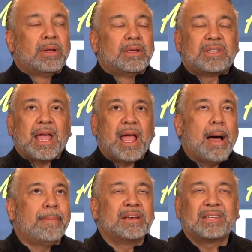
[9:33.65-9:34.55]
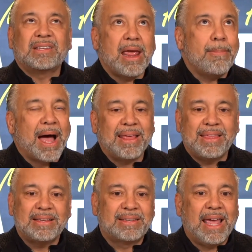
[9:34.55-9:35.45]
say, I'm going to stay by
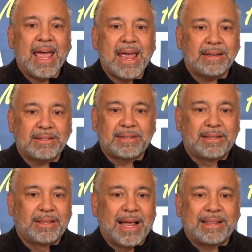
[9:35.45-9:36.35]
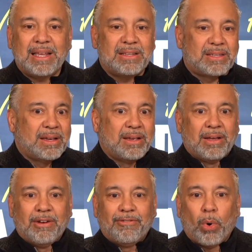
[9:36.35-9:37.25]
these gates, like these
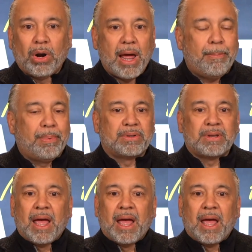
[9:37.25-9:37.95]
four lepers.